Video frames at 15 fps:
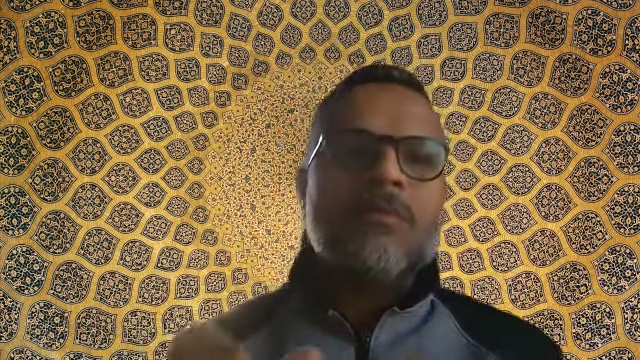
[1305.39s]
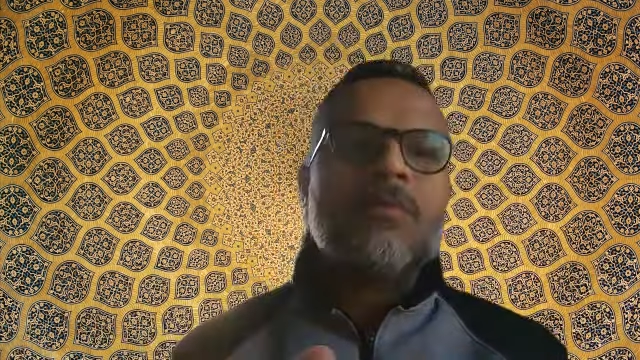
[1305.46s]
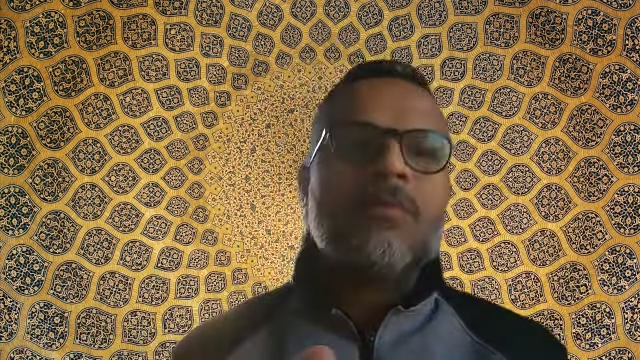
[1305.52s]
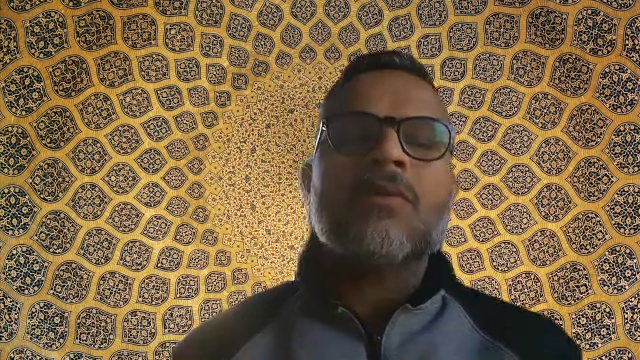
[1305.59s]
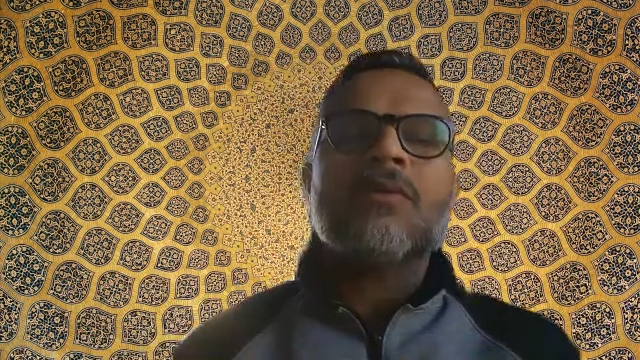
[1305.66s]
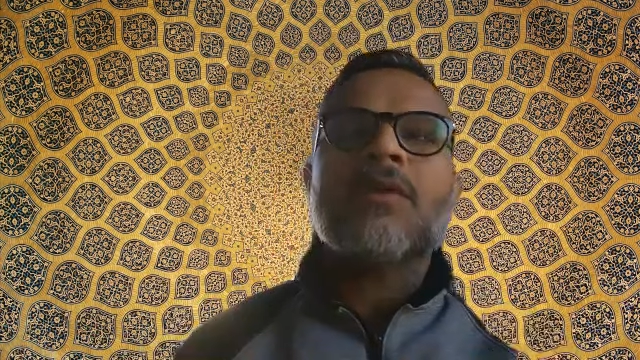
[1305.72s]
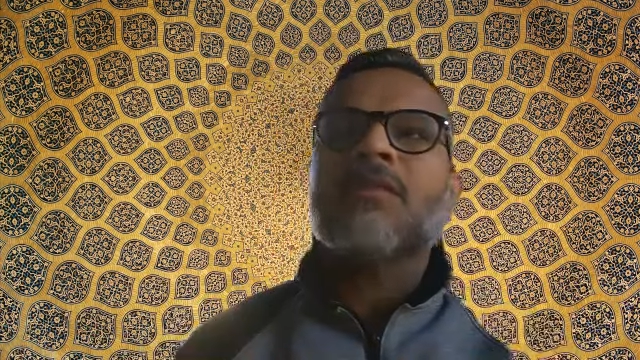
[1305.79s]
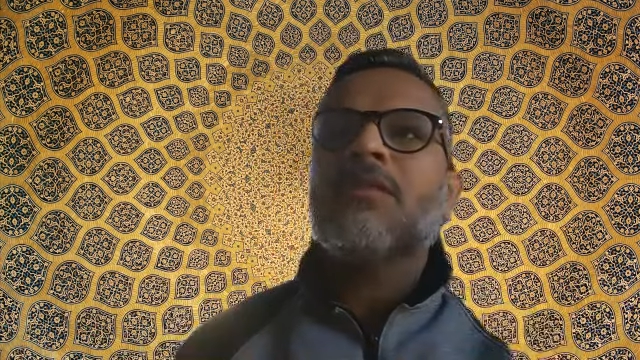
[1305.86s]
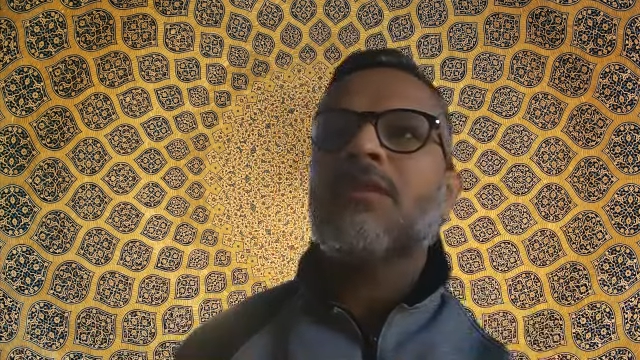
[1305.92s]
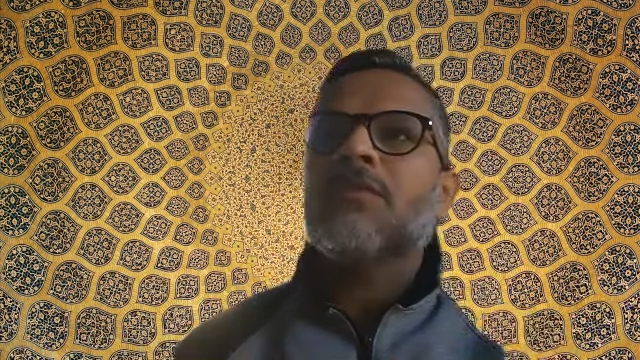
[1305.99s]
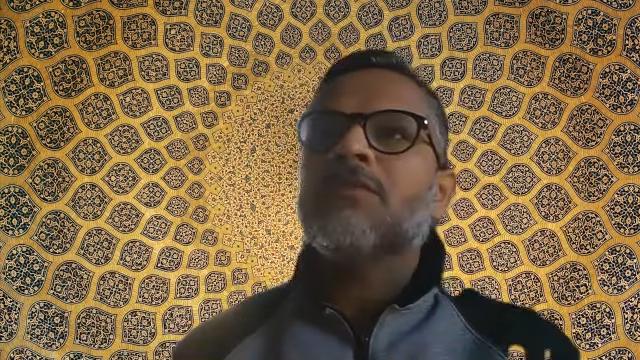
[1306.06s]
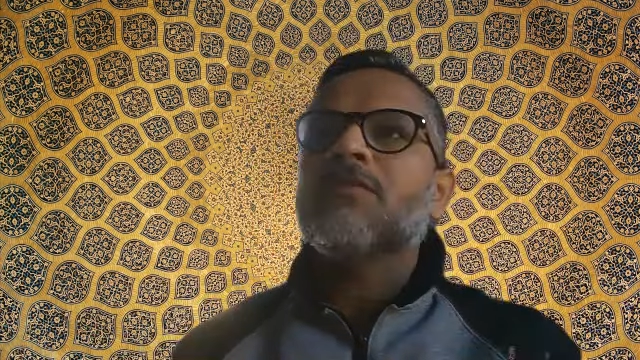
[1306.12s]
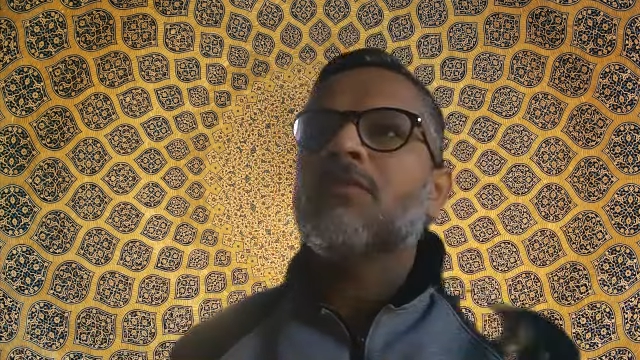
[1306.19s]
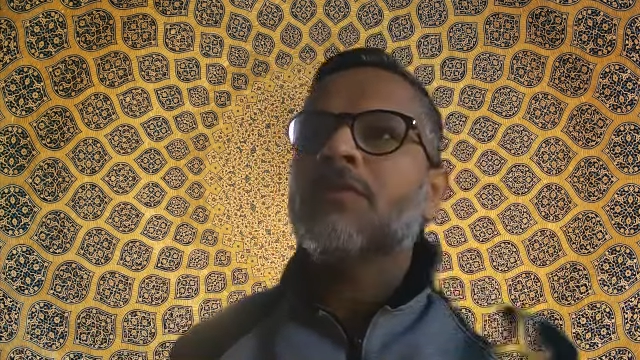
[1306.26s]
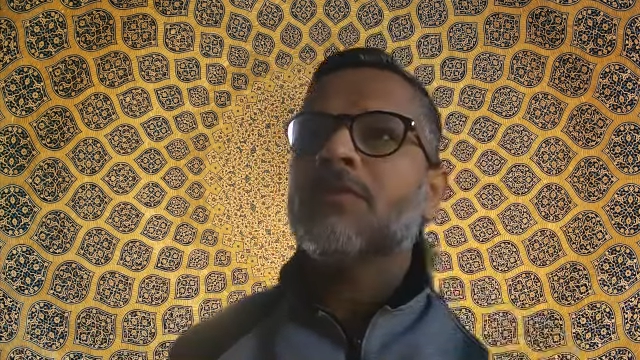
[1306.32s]
important
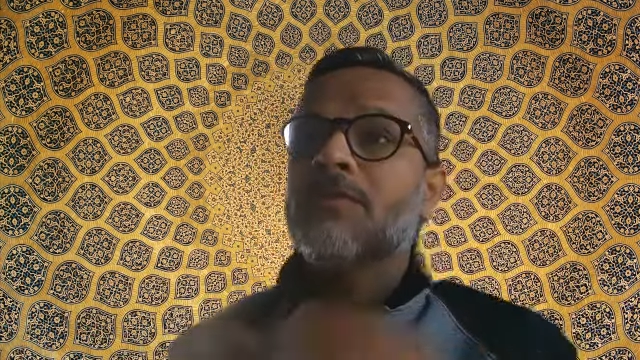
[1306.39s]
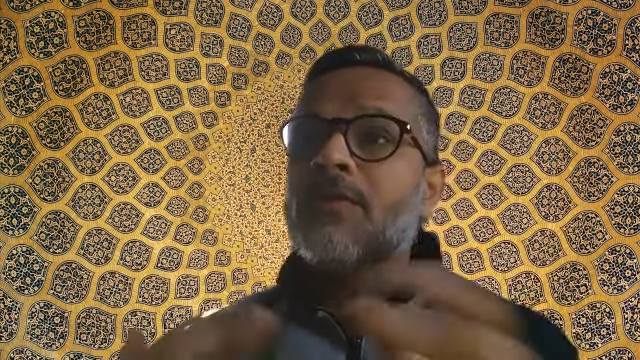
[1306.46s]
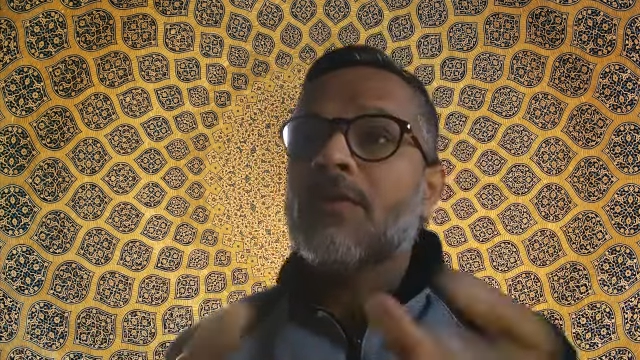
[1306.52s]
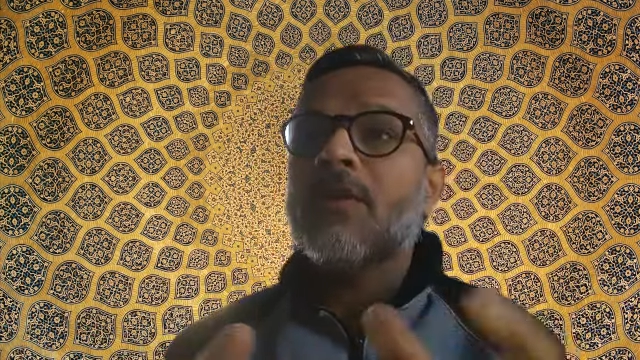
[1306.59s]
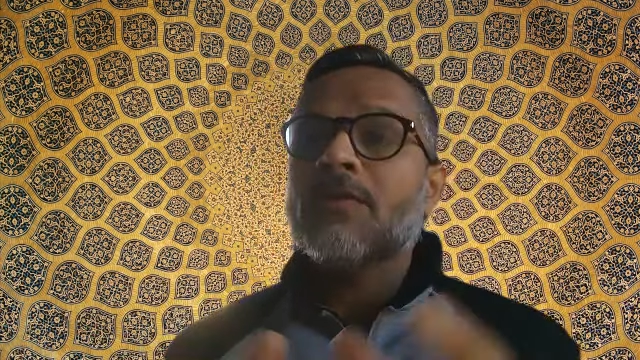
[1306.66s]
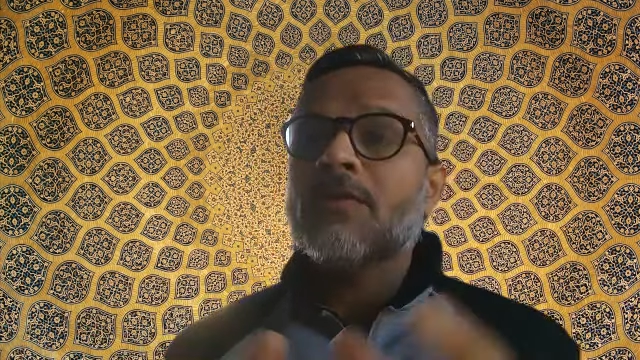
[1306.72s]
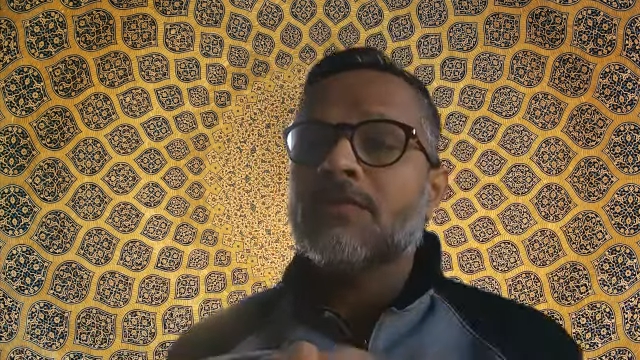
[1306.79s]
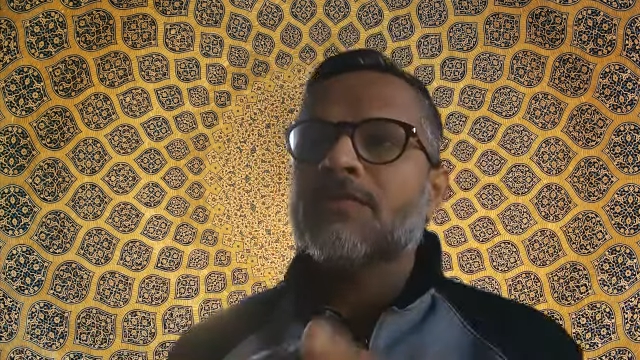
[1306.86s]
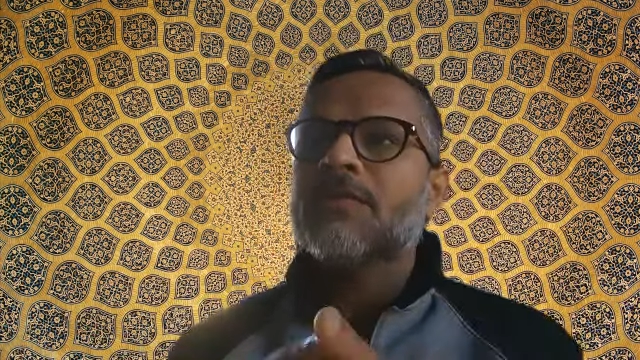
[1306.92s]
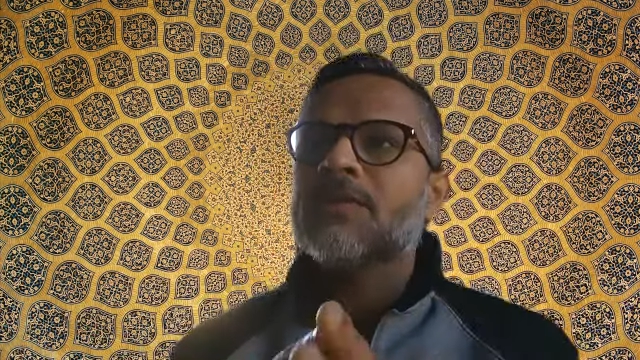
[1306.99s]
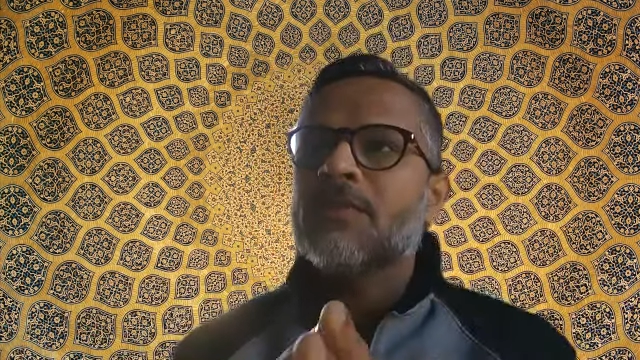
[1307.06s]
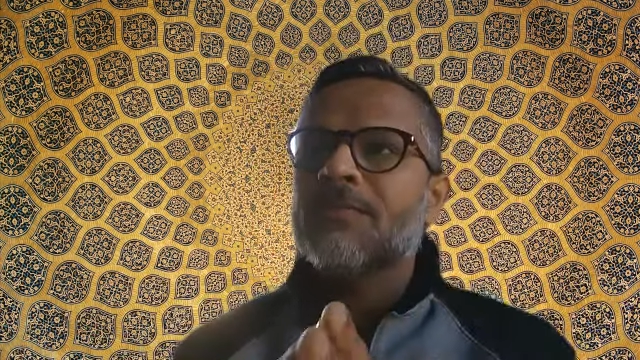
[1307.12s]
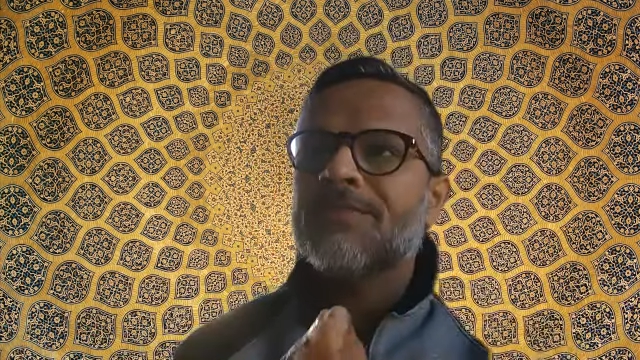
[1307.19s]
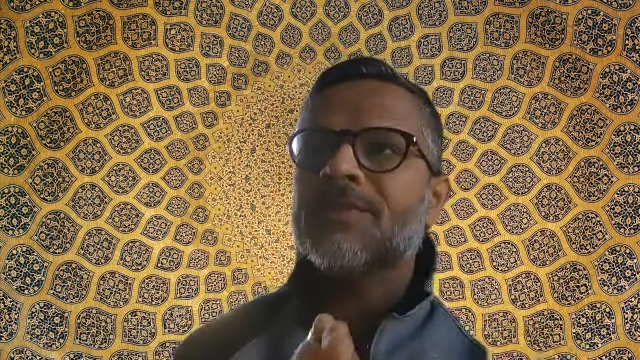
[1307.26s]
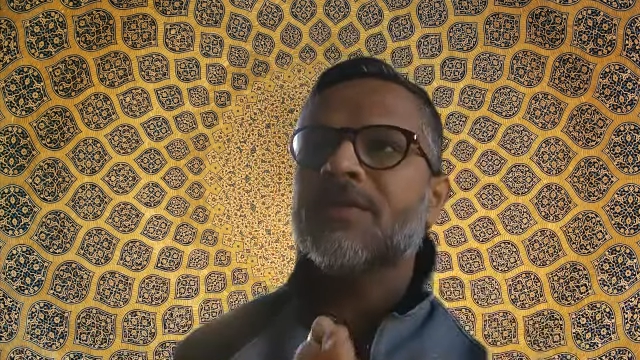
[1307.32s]
hadith for the
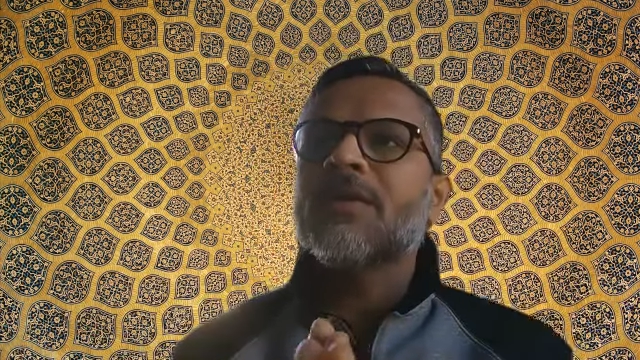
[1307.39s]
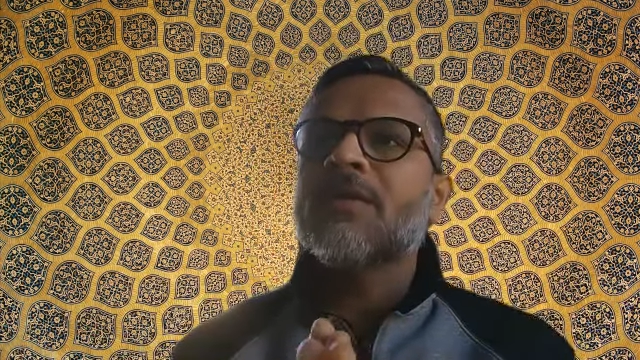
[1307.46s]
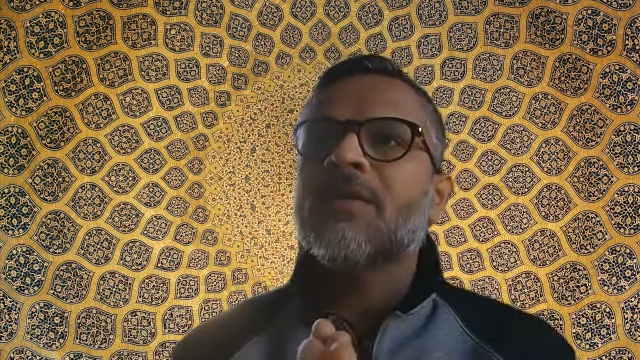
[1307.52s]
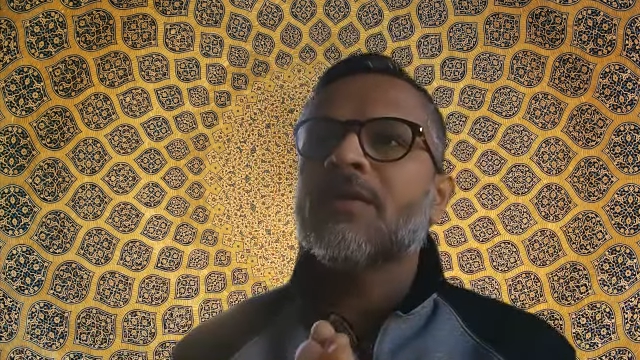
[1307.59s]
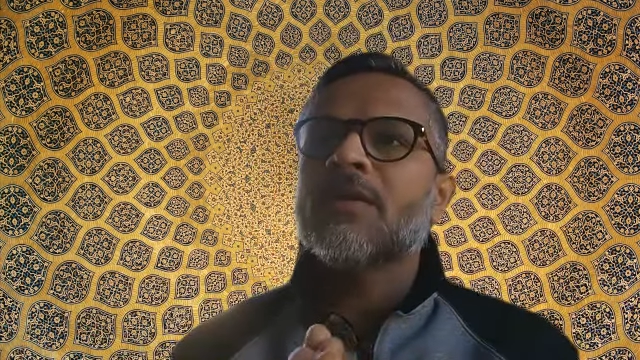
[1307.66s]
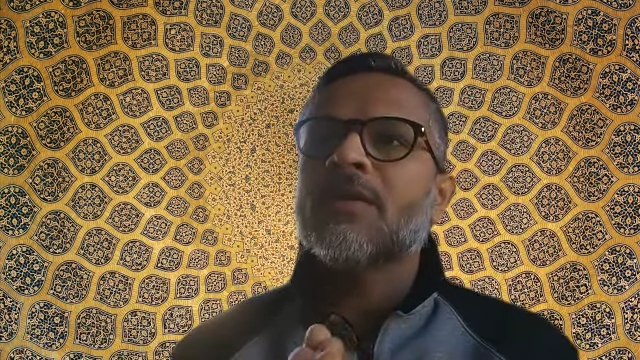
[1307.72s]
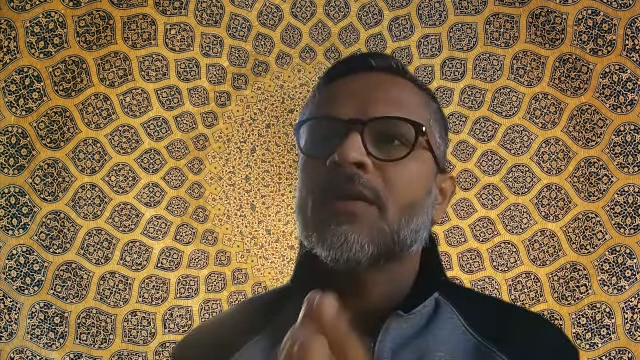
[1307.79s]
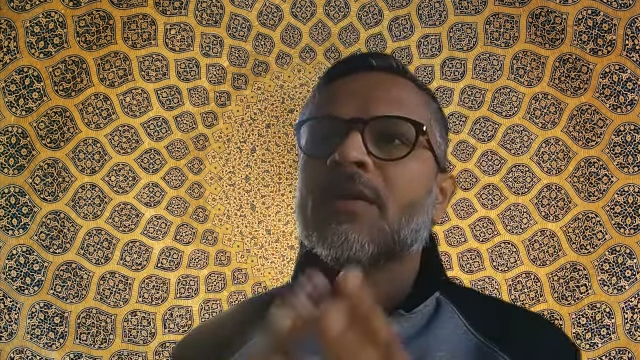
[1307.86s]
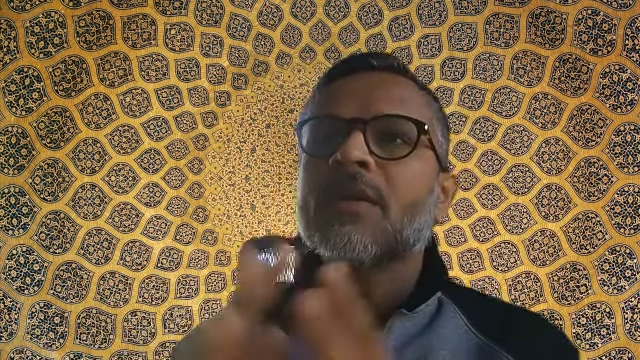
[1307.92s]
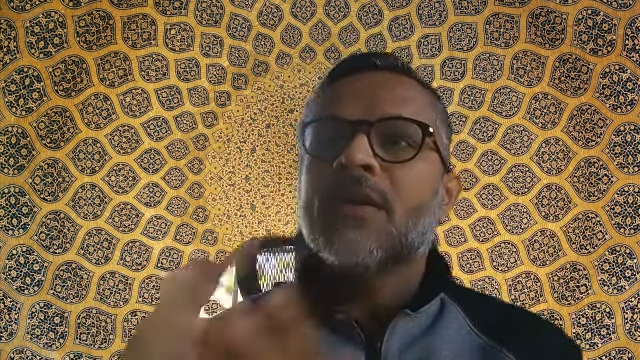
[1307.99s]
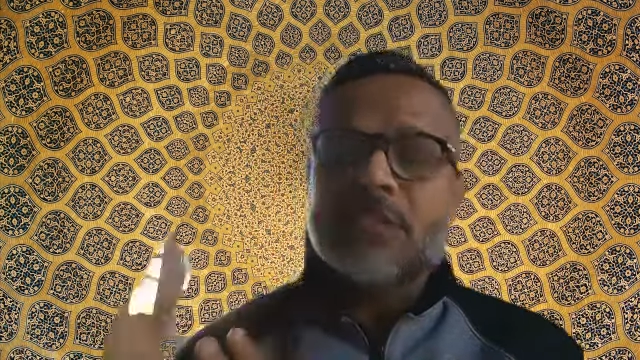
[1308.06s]
philosophers in particular,